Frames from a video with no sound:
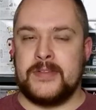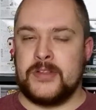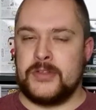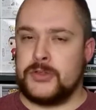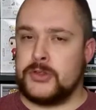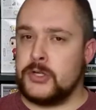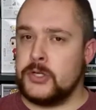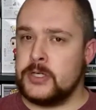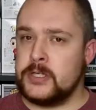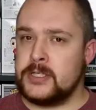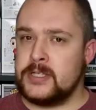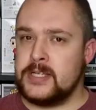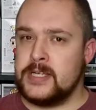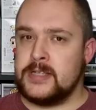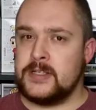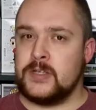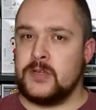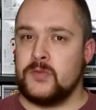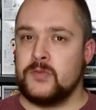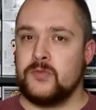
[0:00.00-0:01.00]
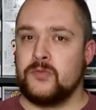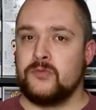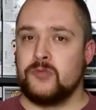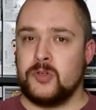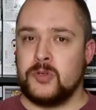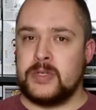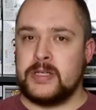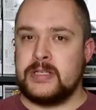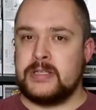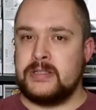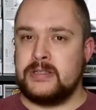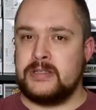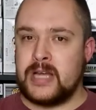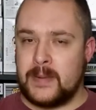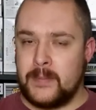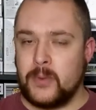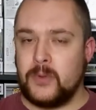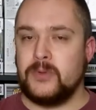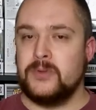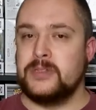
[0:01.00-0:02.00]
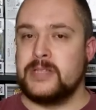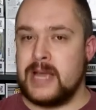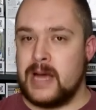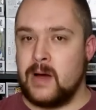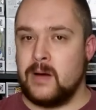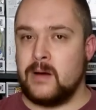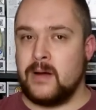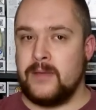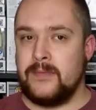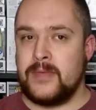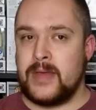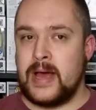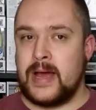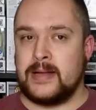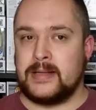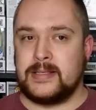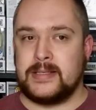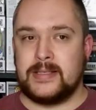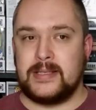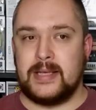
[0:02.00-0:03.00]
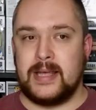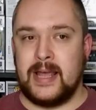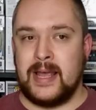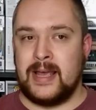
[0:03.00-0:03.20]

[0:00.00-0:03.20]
the third season really doubled down on that,